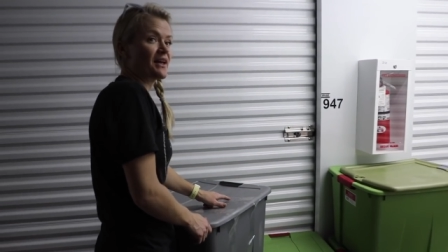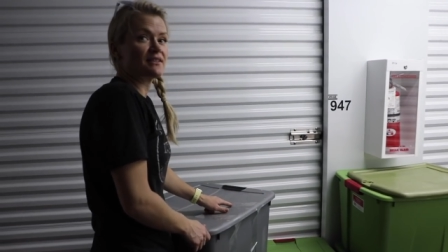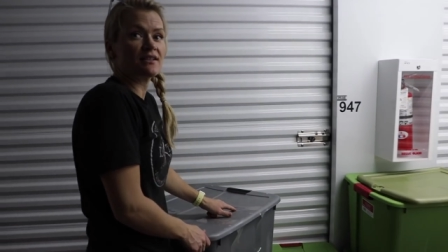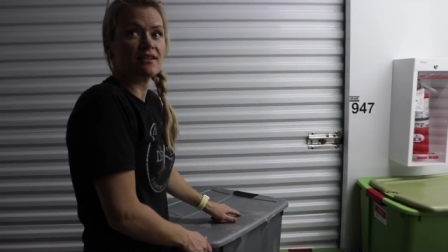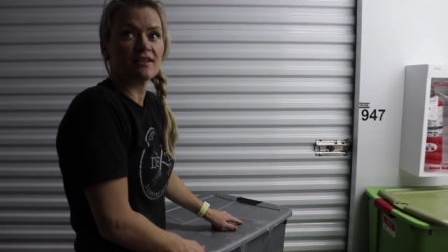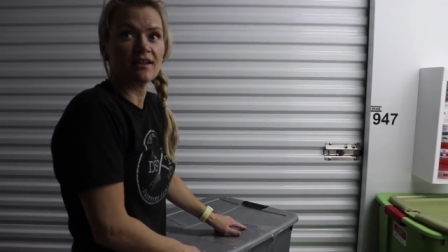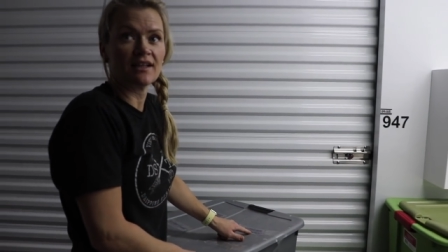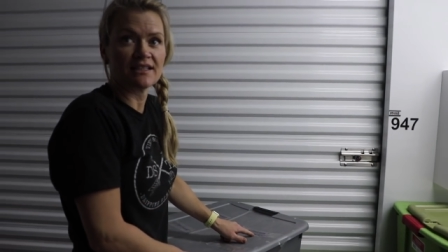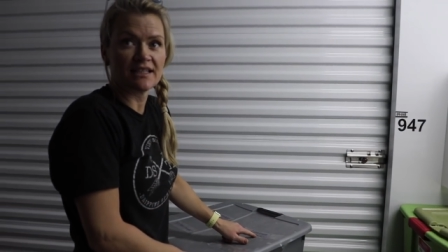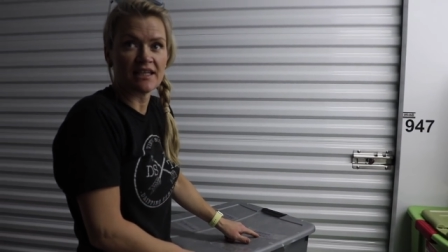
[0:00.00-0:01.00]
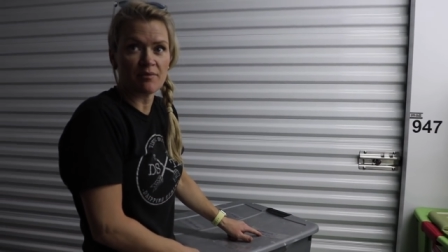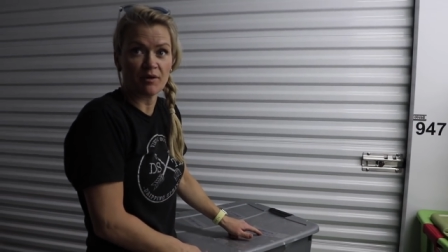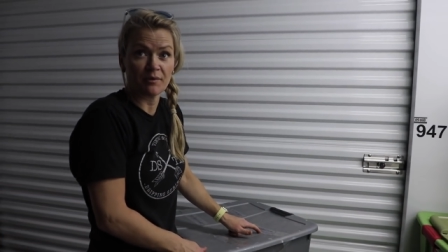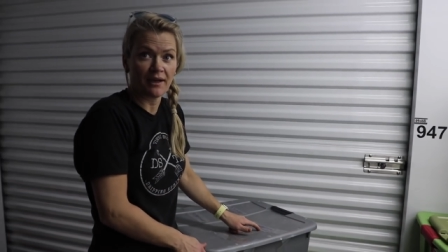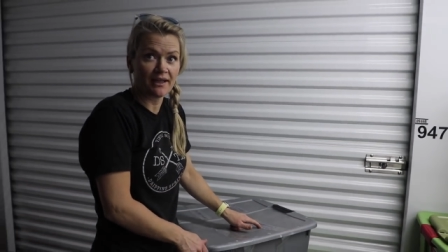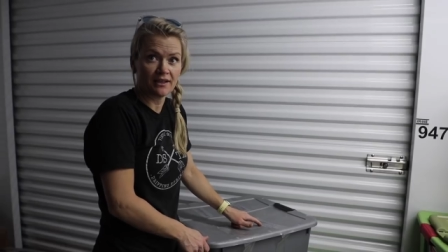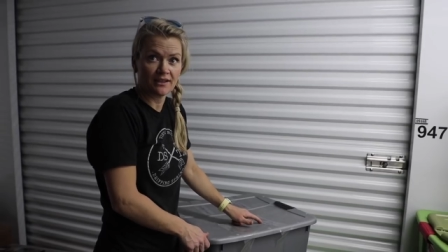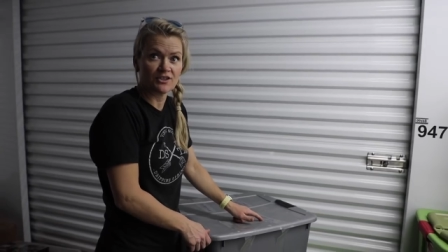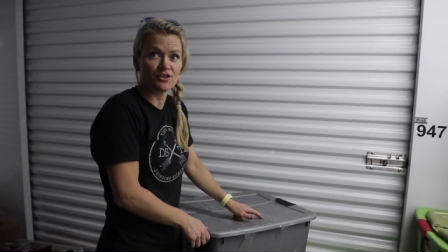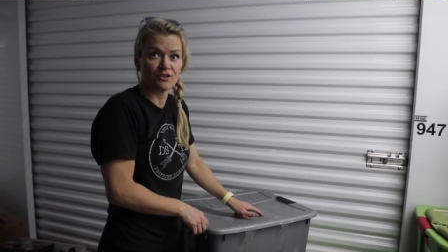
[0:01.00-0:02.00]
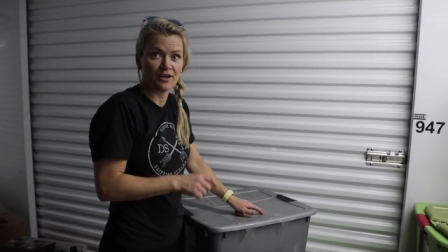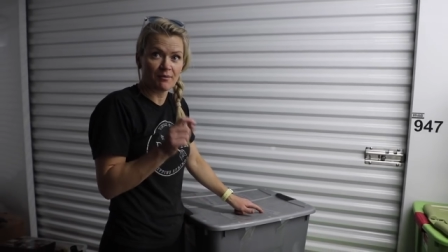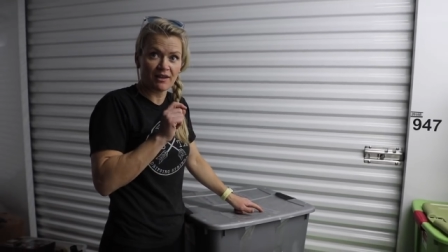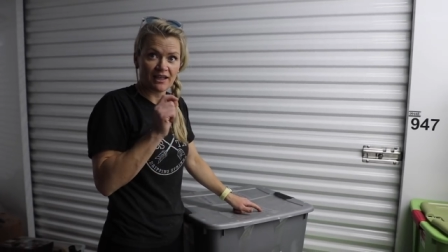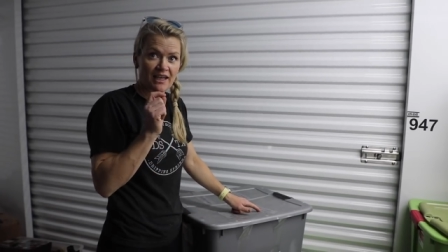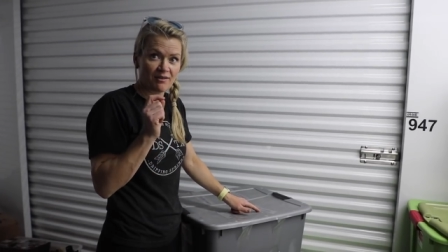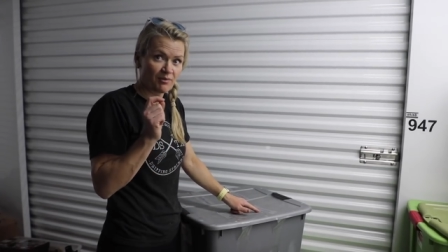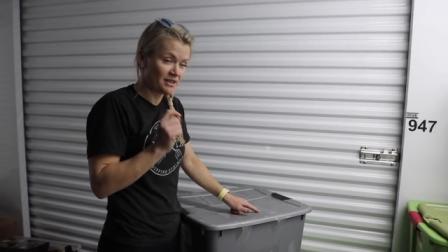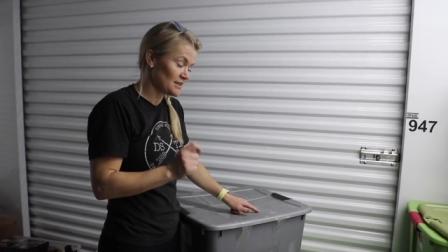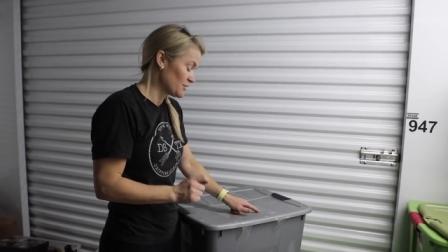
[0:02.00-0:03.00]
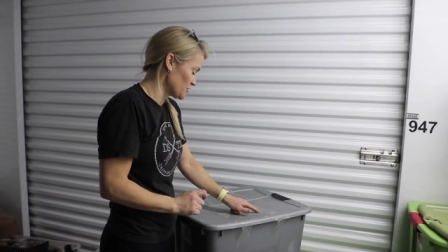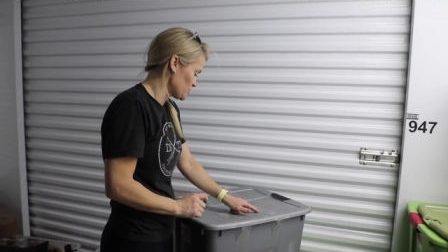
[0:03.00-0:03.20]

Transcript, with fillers: that's a that's a keeper, right? Yeah. Because your grandma like hand painted the